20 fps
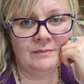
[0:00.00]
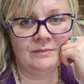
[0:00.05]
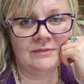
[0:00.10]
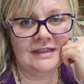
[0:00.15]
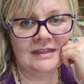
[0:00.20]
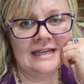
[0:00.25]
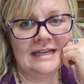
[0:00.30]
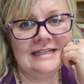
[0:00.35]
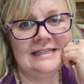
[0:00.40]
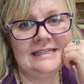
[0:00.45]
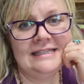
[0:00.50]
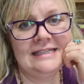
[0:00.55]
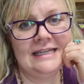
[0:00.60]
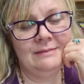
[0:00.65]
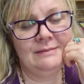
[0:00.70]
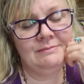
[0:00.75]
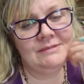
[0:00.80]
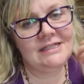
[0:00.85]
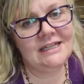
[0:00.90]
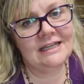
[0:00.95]
They
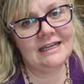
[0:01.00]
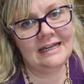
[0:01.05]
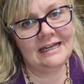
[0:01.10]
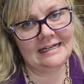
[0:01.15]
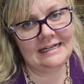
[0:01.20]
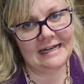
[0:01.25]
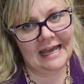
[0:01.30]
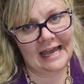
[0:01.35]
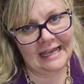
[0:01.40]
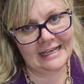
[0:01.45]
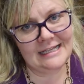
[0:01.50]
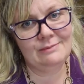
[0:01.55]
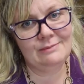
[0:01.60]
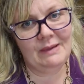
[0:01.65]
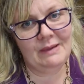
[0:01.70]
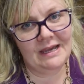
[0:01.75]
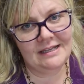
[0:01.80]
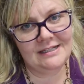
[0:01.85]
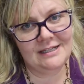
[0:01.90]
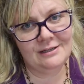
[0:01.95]
seem to connect
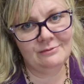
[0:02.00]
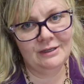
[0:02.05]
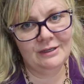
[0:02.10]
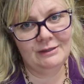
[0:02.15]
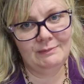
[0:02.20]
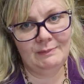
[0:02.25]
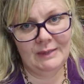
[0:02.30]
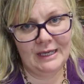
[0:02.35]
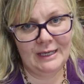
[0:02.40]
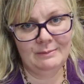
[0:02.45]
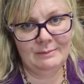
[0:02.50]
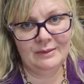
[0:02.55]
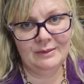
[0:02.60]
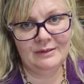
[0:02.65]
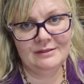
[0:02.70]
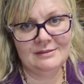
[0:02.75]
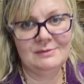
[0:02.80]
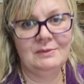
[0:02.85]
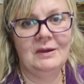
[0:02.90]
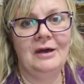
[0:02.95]
better with people
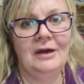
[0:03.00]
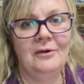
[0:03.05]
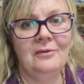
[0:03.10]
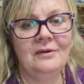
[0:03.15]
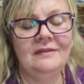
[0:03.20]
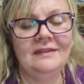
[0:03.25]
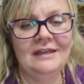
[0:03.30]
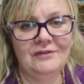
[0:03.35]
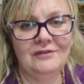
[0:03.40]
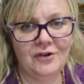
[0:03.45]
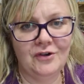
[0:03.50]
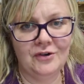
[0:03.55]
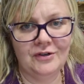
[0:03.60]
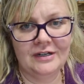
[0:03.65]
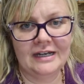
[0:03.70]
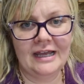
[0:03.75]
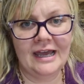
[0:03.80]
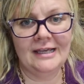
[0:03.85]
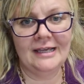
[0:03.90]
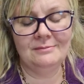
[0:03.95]
as well when they've got
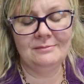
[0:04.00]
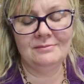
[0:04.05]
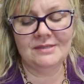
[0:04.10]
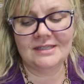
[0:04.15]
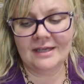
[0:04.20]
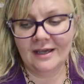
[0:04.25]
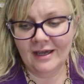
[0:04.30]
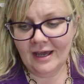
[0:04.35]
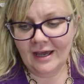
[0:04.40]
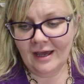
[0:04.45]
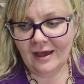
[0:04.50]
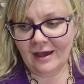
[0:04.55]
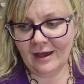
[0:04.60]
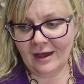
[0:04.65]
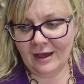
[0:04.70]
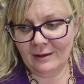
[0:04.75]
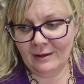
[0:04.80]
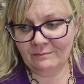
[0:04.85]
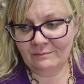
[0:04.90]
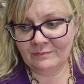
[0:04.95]
names.
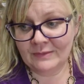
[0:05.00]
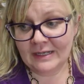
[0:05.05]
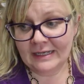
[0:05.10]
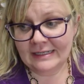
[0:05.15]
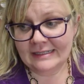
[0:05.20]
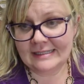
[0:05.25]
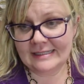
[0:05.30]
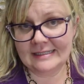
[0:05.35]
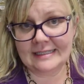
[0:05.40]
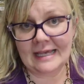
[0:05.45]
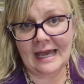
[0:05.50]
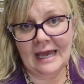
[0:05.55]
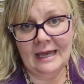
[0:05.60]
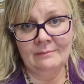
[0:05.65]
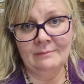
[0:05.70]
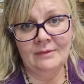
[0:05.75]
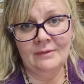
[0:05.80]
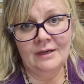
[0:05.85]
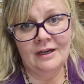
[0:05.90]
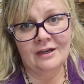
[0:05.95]

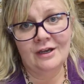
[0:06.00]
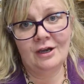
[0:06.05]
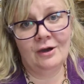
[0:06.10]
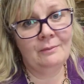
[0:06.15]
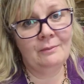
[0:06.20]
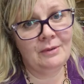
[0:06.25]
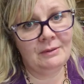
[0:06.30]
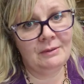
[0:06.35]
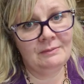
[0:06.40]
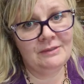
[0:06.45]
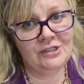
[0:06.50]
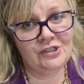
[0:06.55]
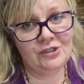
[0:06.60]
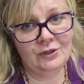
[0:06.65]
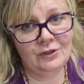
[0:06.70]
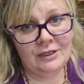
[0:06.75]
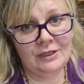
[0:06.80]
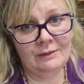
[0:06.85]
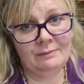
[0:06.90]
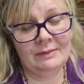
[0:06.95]
Sam, I can't promise you
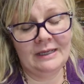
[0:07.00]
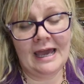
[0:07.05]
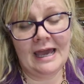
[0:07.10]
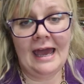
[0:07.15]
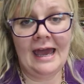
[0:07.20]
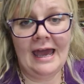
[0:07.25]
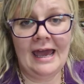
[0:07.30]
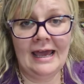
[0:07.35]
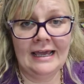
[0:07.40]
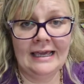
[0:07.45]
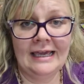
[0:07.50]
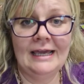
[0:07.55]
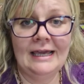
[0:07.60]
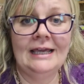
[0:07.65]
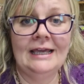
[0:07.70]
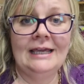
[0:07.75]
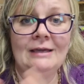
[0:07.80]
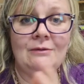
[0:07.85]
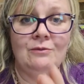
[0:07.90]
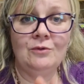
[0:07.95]
it'll be a hair kit.
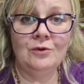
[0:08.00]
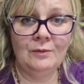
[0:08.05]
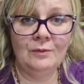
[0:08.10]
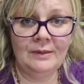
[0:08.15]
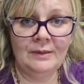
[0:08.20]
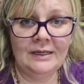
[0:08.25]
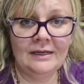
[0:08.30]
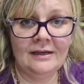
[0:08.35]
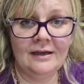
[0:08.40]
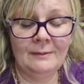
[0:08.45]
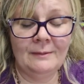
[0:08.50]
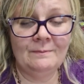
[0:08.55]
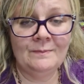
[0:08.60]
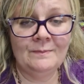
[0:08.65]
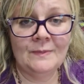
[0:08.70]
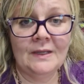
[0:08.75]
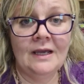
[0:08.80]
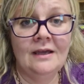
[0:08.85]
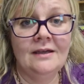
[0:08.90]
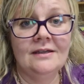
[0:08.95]
It will be a
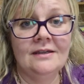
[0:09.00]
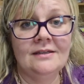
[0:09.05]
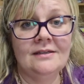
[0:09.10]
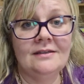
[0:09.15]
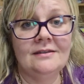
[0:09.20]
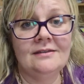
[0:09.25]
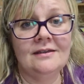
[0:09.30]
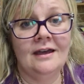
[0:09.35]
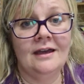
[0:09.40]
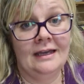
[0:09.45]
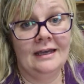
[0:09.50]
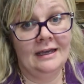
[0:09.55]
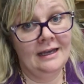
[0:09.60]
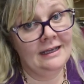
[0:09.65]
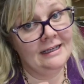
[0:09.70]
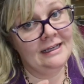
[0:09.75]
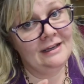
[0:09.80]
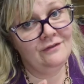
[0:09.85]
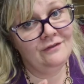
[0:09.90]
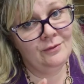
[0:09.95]

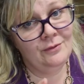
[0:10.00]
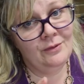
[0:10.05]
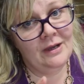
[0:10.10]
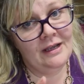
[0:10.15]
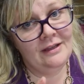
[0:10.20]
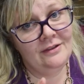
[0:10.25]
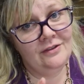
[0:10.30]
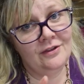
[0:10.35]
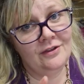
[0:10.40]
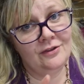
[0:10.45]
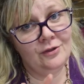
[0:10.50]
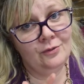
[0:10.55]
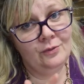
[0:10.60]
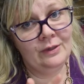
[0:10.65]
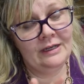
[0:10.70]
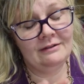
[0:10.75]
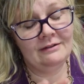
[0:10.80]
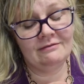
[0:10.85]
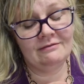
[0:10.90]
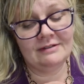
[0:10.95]
giveaway that the
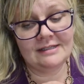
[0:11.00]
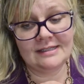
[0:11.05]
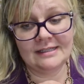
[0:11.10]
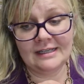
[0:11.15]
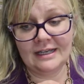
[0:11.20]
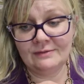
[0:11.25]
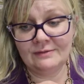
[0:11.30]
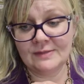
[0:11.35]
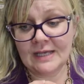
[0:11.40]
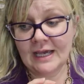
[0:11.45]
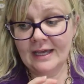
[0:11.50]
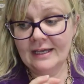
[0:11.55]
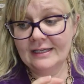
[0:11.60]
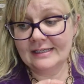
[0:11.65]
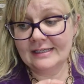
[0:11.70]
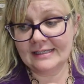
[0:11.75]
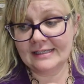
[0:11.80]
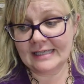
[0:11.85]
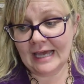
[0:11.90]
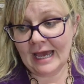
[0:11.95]
winner receives.
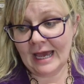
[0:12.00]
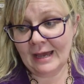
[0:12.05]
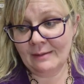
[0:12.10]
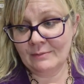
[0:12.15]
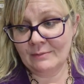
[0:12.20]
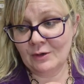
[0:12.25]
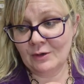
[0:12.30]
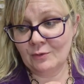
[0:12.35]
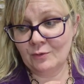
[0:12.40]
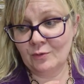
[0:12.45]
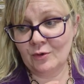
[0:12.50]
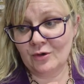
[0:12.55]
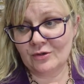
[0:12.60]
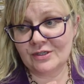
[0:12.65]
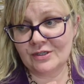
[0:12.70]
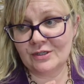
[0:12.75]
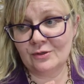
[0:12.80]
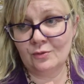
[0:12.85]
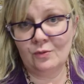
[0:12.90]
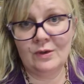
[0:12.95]
Sam was
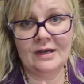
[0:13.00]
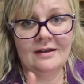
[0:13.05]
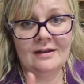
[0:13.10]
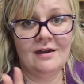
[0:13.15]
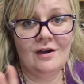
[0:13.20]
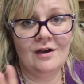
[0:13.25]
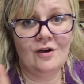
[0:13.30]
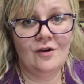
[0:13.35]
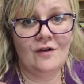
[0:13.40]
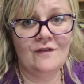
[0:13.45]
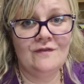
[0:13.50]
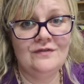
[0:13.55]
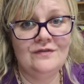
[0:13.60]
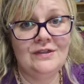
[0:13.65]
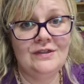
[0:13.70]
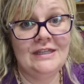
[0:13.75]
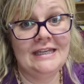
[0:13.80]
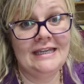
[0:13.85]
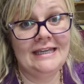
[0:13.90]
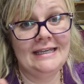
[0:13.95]
the winner of
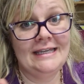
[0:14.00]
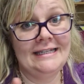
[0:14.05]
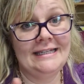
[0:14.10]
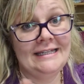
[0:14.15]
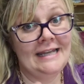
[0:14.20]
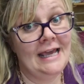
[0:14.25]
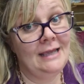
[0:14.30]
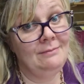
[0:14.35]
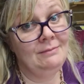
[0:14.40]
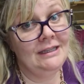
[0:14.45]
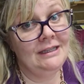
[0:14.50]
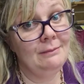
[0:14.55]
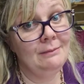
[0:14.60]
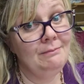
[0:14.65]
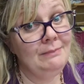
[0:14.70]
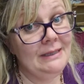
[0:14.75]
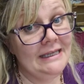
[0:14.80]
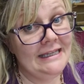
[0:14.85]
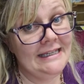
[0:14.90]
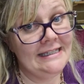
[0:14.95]
the Naming the
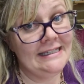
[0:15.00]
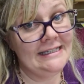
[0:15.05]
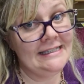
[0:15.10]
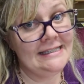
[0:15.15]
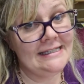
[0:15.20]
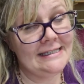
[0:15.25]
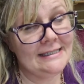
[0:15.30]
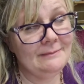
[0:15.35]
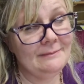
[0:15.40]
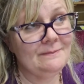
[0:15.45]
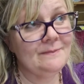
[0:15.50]
Bees,